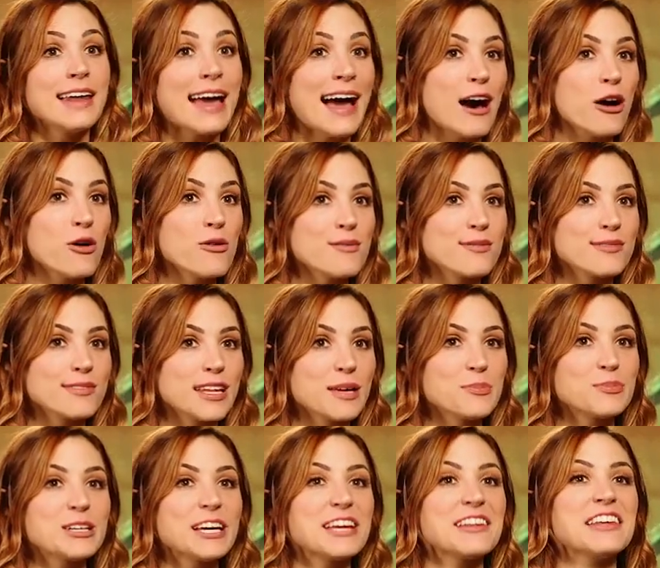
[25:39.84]
Now, they
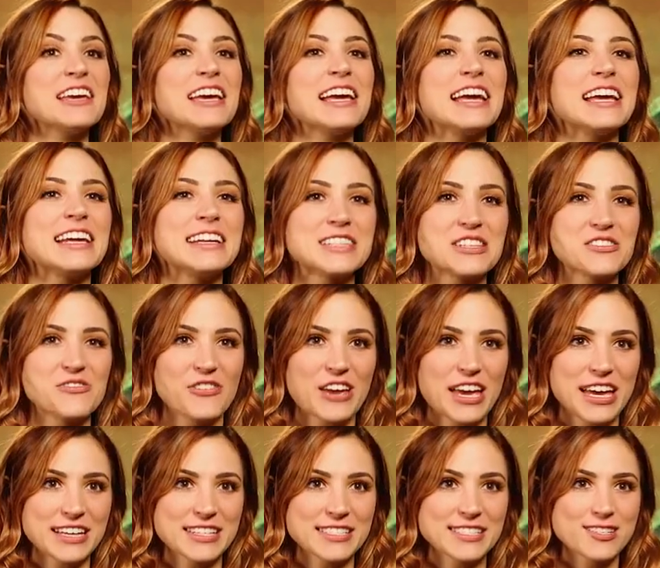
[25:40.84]
play the end
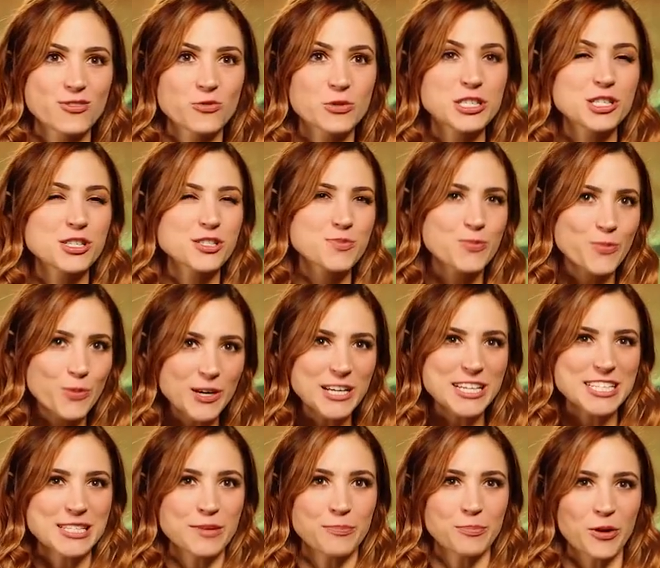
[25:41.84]
phase, which is
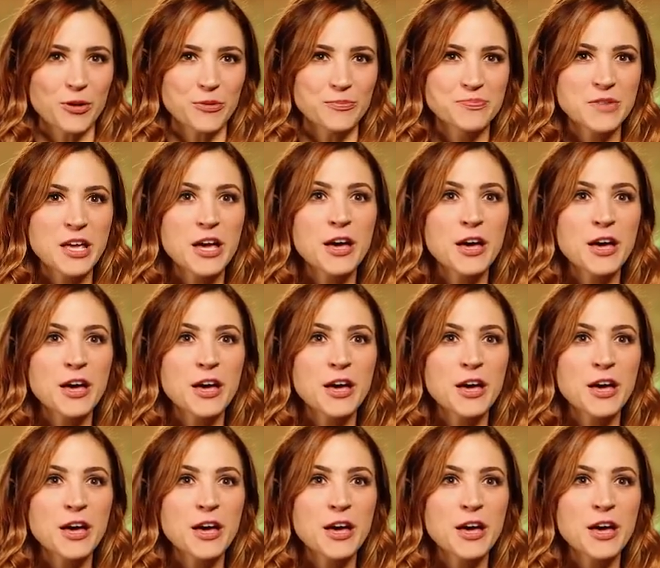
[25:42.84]
pretty simple.